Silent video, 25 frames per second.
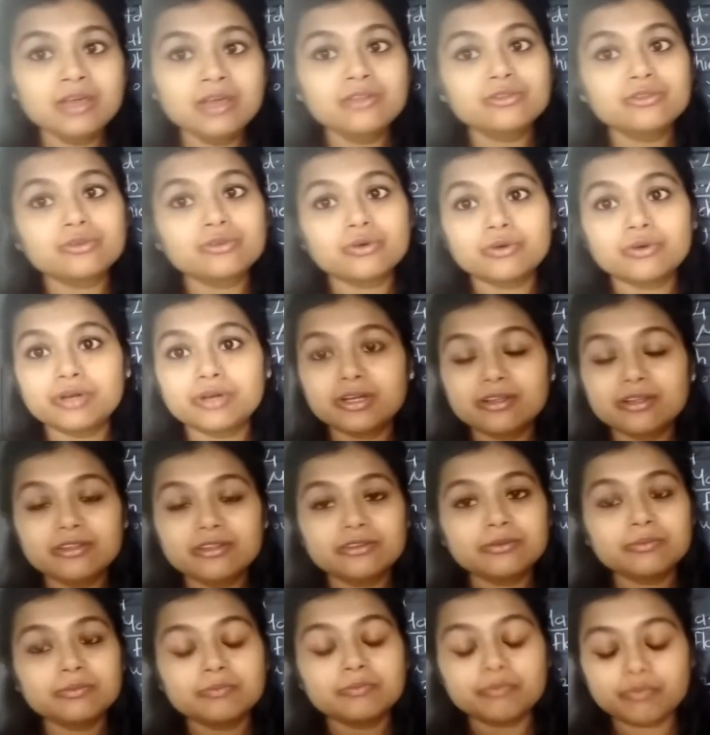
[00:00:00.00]
So it
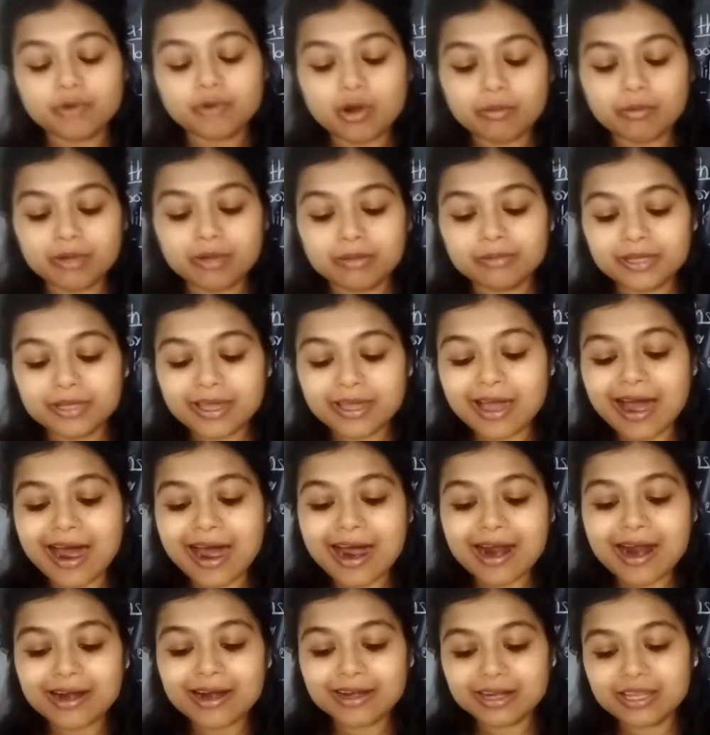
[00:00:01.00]
is probably
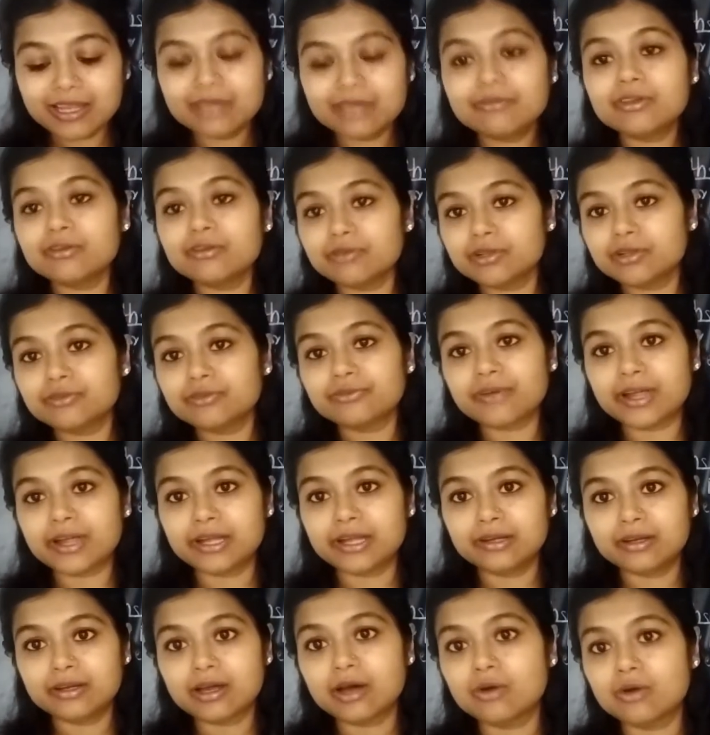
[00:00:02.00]
hardly we will
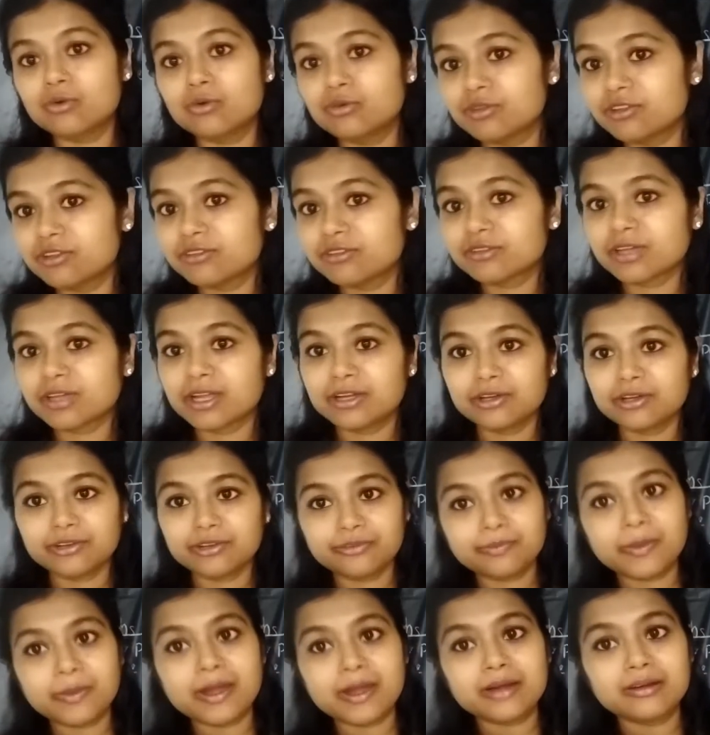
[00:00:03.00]
find out this kind
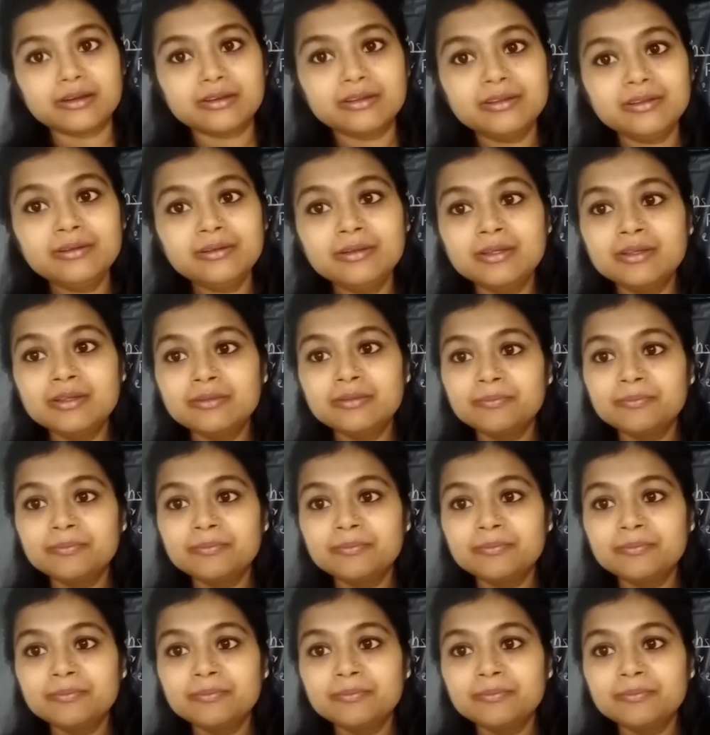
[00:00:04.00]
of pattern.